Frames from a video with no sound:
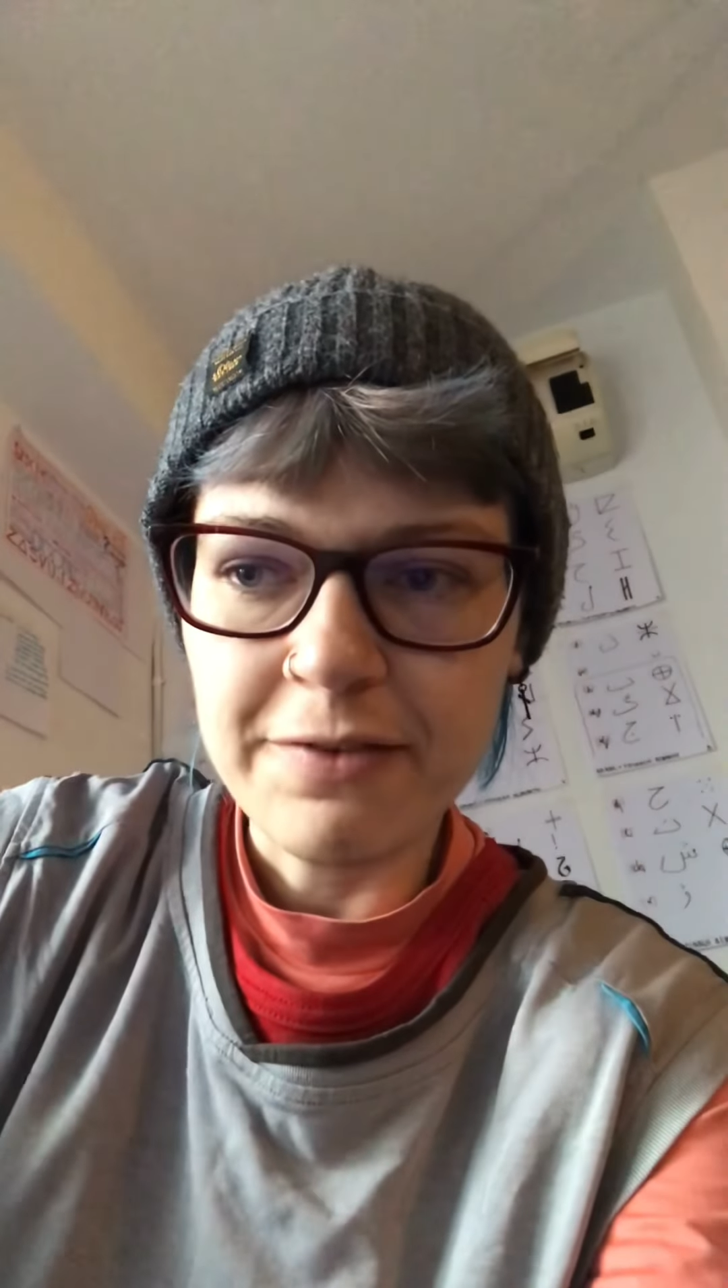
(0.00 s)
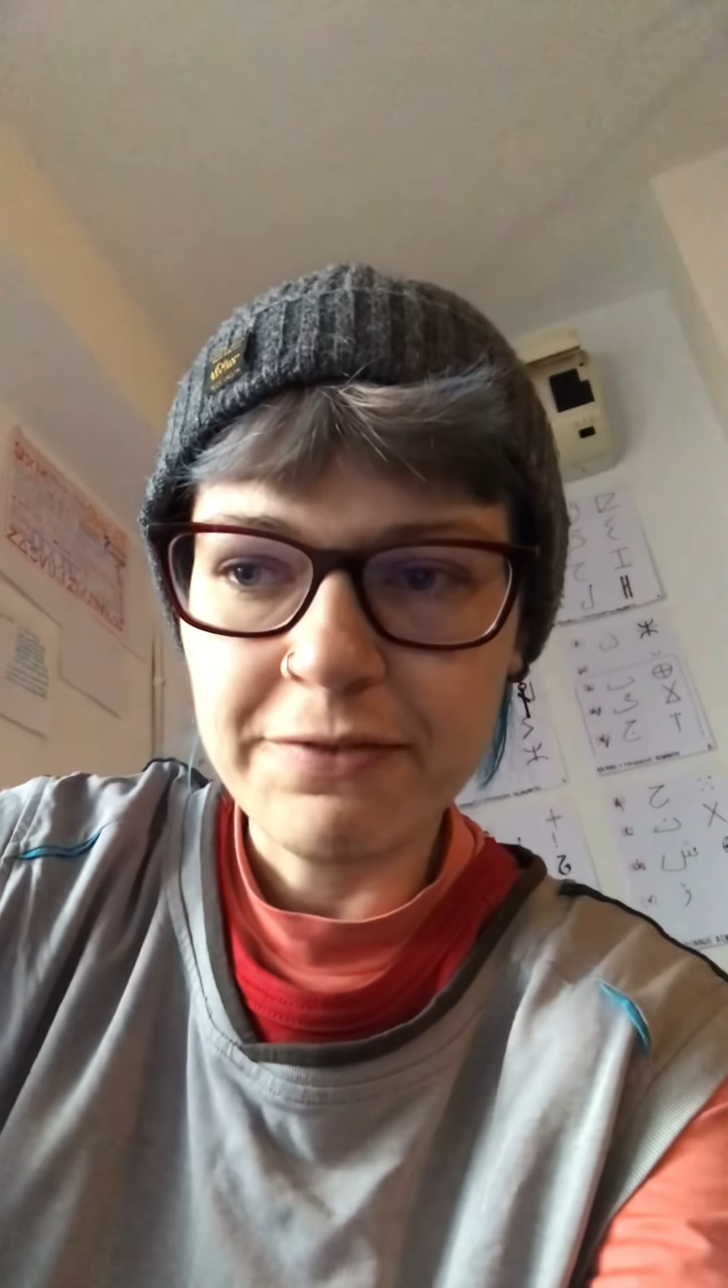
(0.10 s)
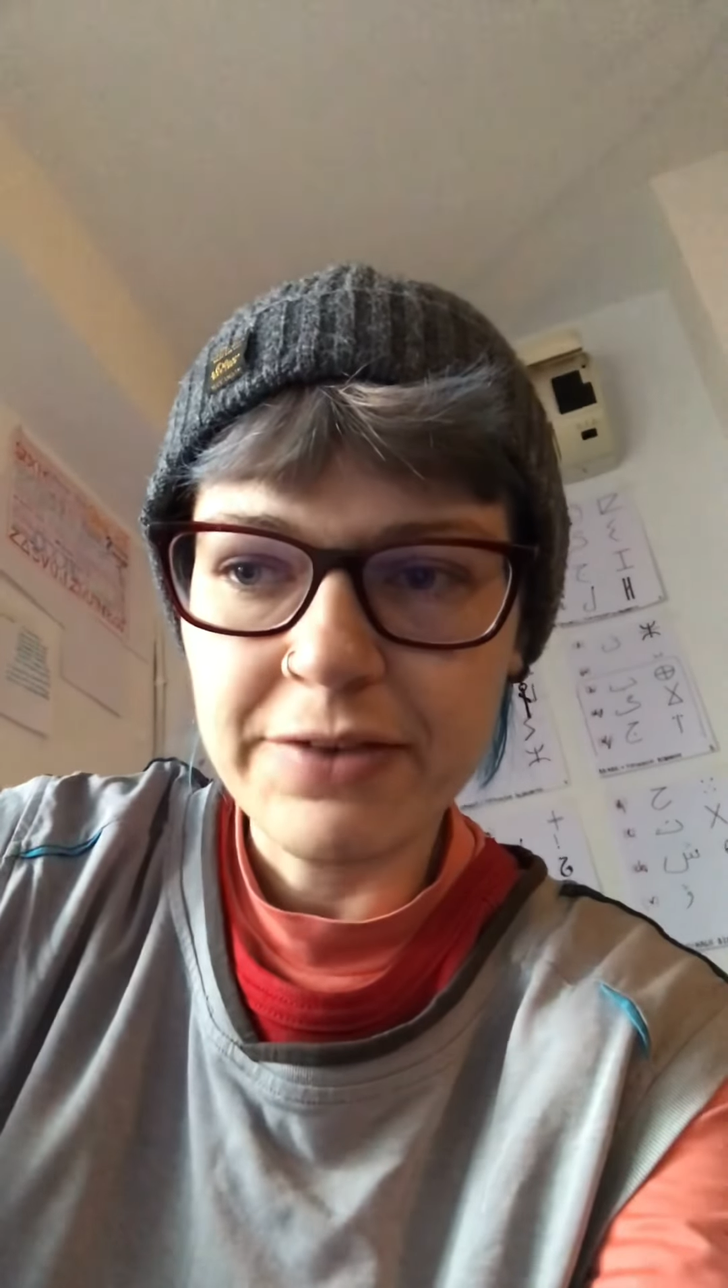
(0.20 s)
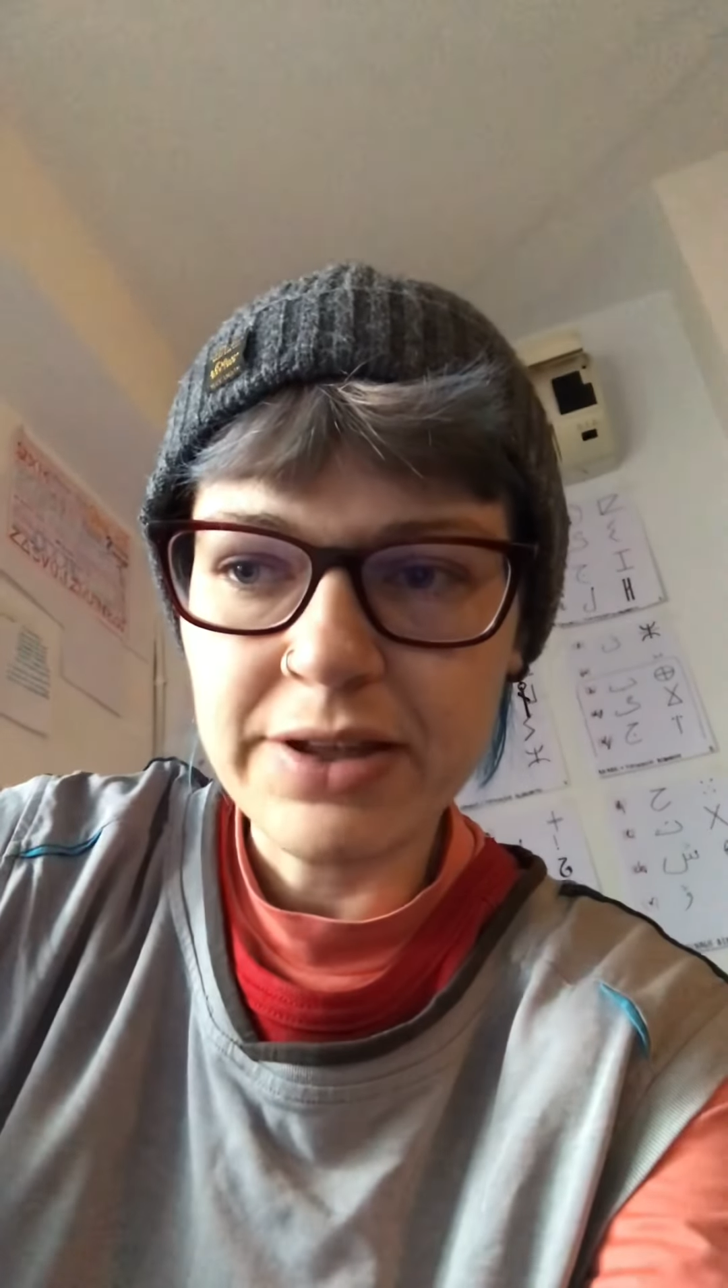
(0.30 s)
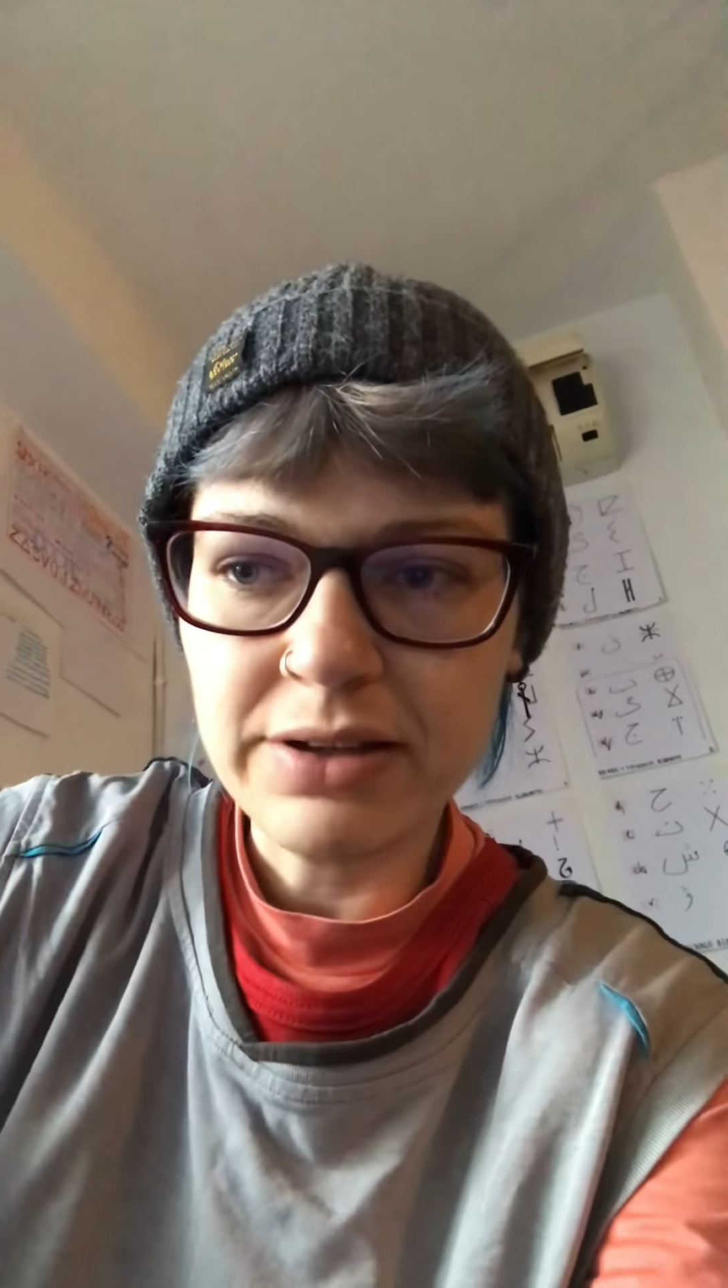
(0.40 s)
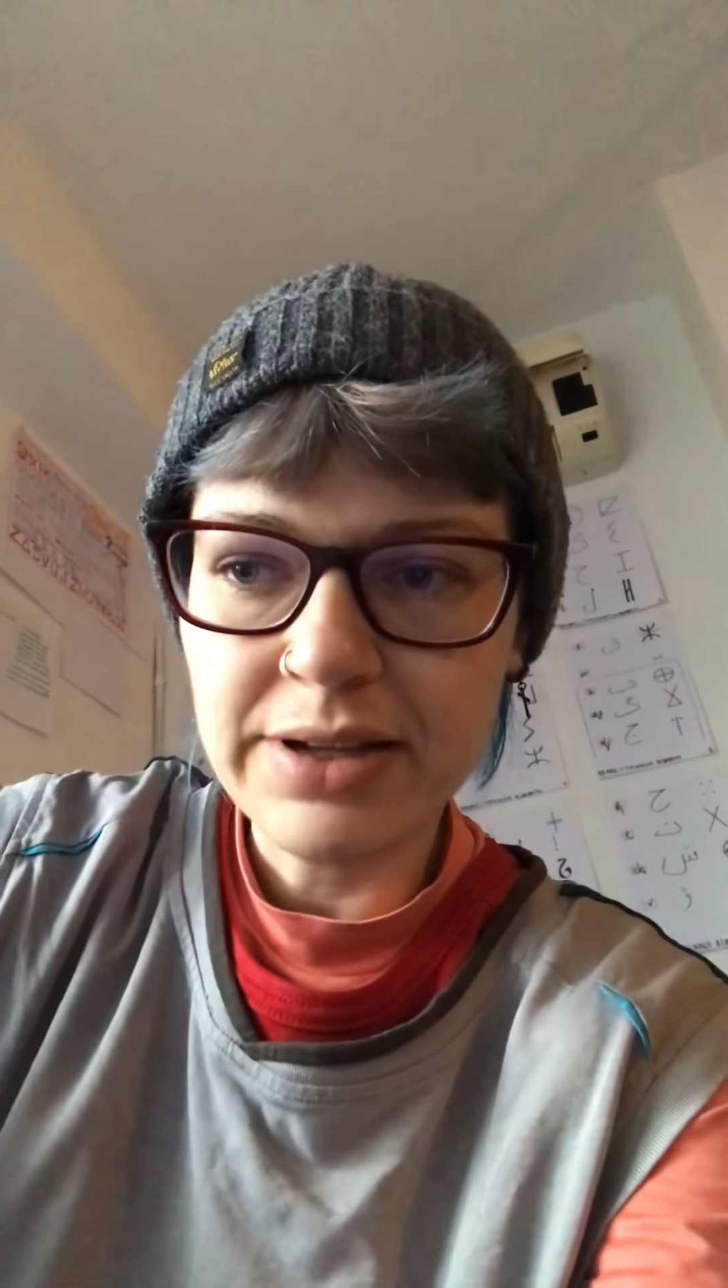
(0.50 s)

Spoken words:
feel